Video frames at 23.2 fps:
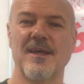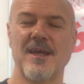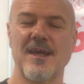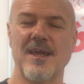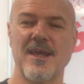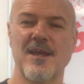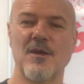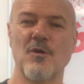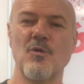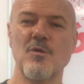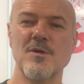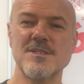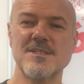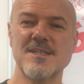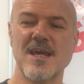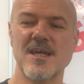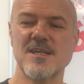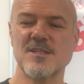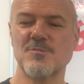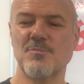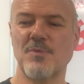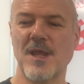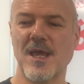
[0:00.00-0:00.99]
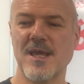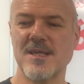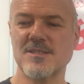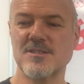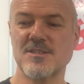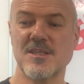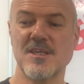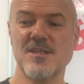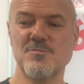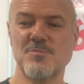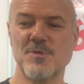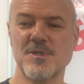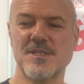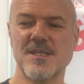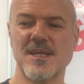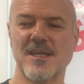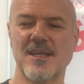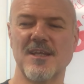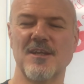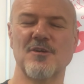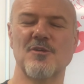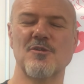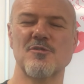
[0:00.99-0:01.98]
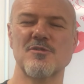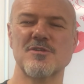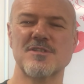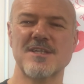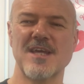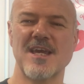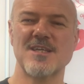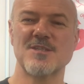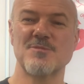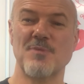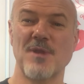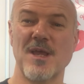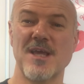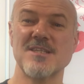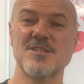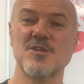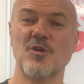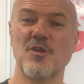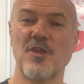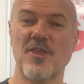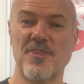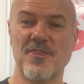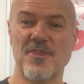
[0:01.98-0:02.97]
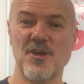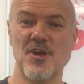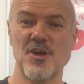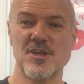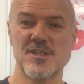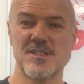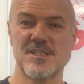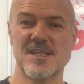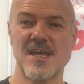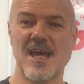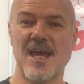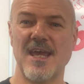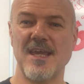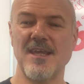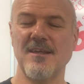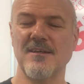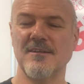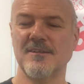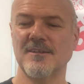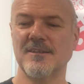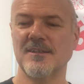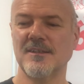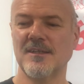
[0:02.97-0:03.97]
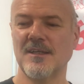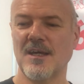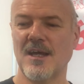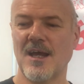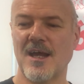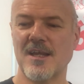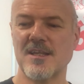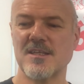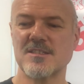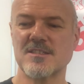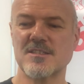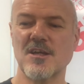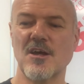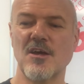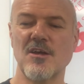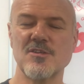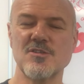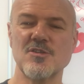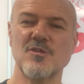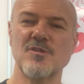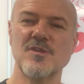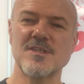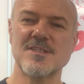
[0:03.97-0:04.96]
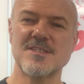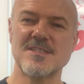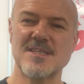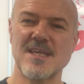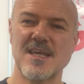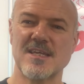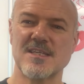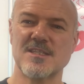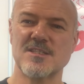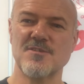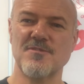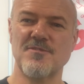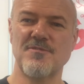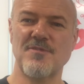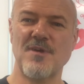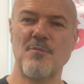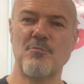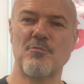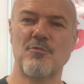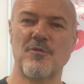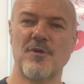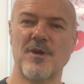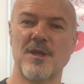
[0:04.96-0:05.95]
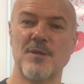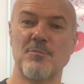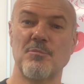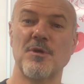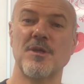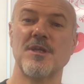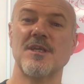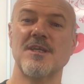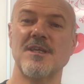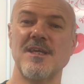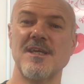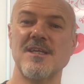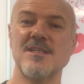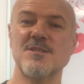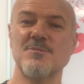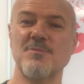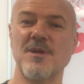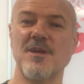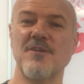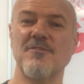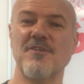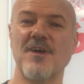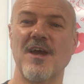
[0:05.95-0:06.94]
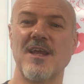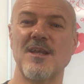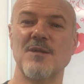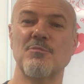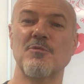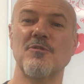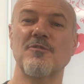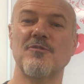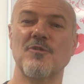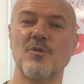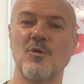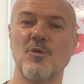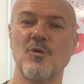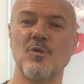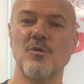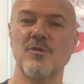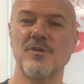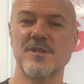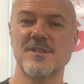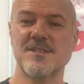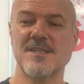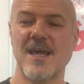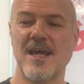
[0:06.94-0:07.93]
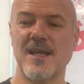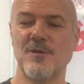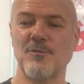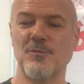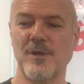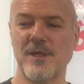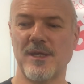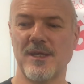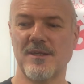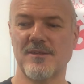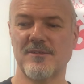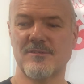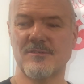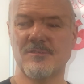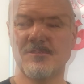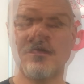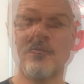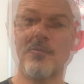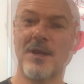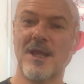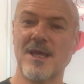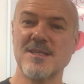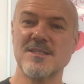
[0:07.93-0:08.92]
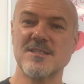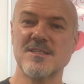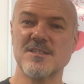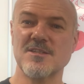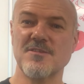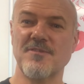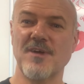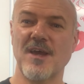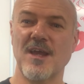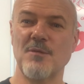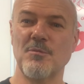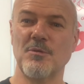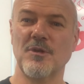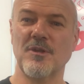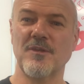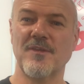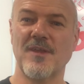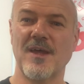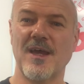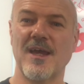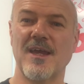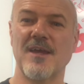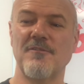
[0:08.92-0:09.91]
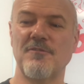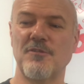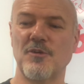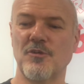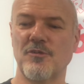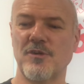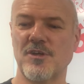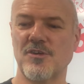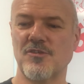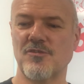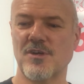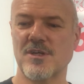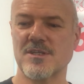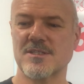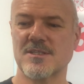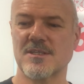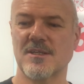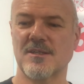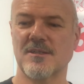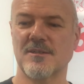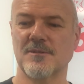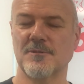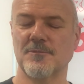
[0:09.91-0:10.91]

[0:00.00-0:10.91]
It always takes place, this particular course takes place on a Thursday, and it starts on the 6th of February, but you need to be available for all the 10 weeks. Got places available on that if you're interested.